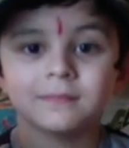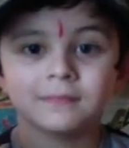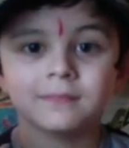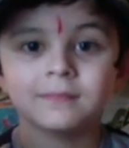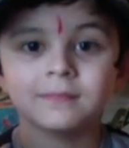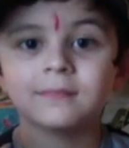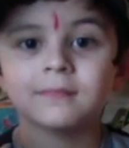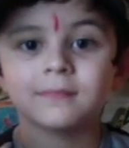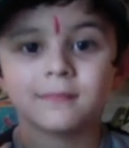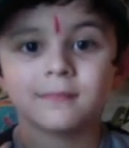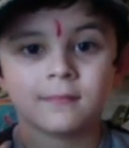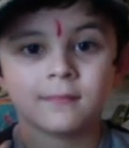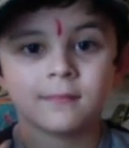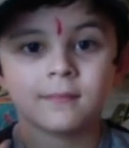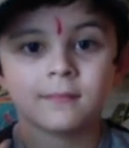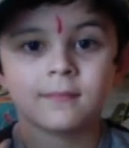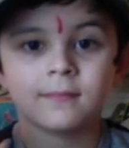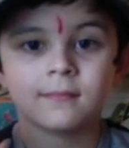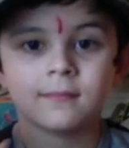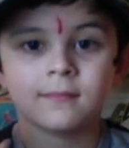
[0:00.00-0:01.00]

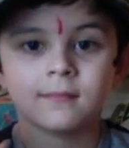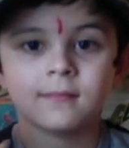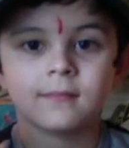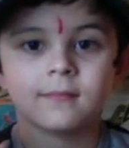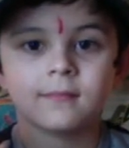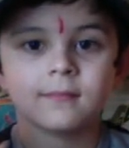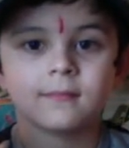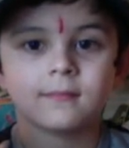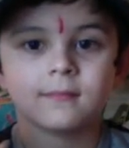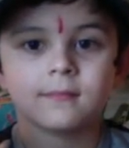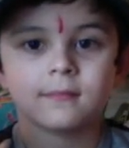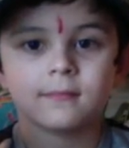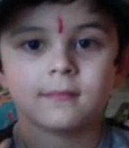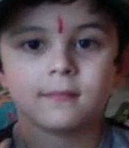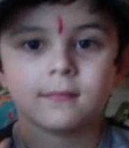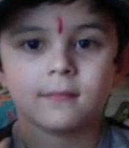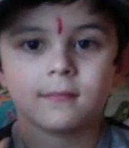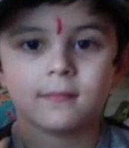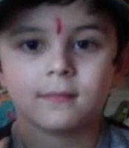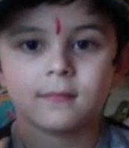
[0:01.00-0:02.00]

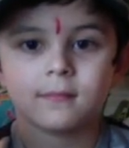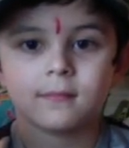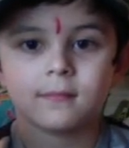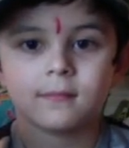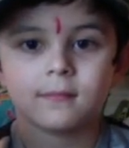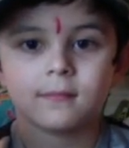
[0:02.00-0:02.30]
This person isn't speaking.